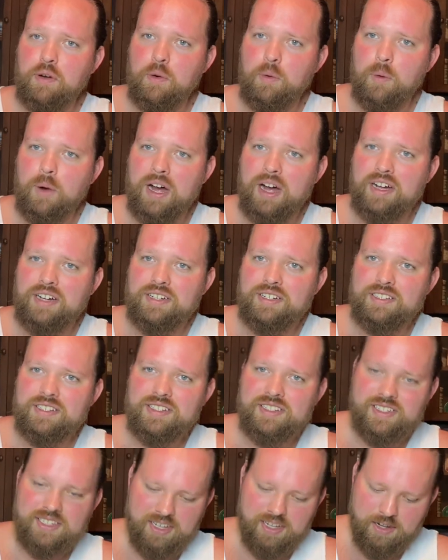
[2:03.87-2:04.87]
a while,
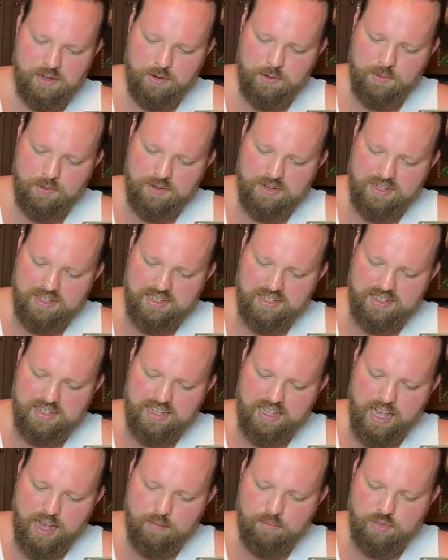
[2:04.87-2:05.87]
so
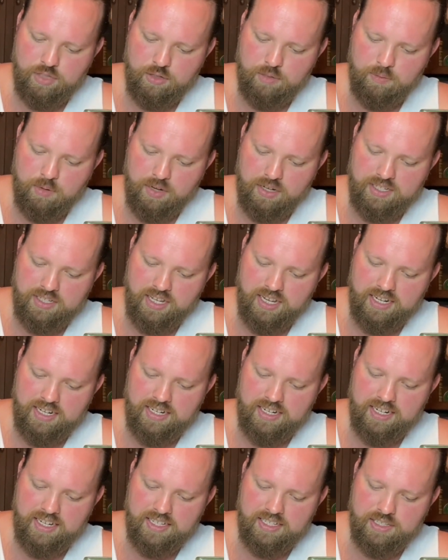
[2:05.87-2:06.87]
I'm super
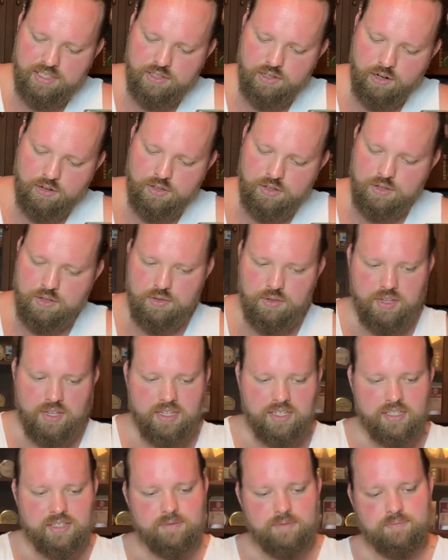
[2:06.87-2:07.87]
excited to get started to do
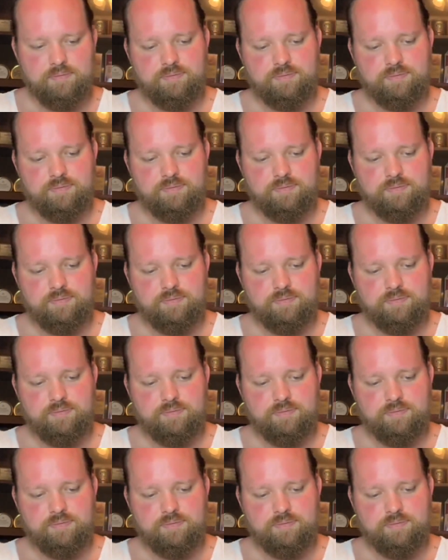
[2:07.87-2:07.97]
this.